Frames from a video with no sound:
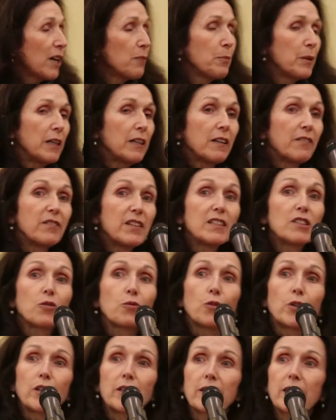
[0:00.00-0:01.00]
champion of
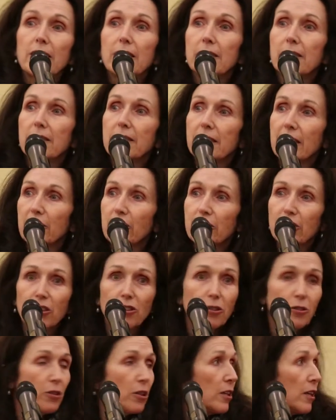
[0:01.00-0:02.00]
this work is
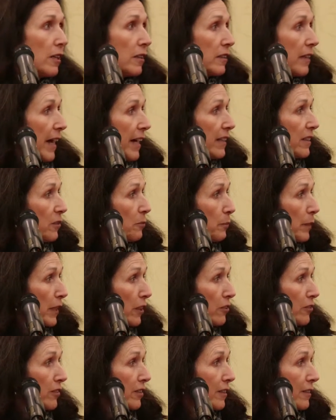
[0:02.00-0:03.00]
Senator Landon
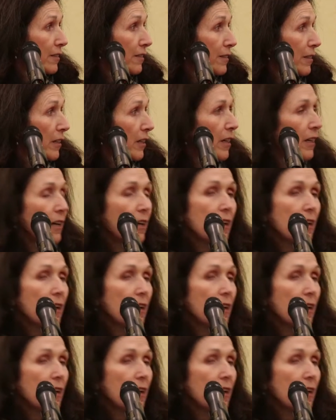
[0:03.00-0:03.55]
Pearson.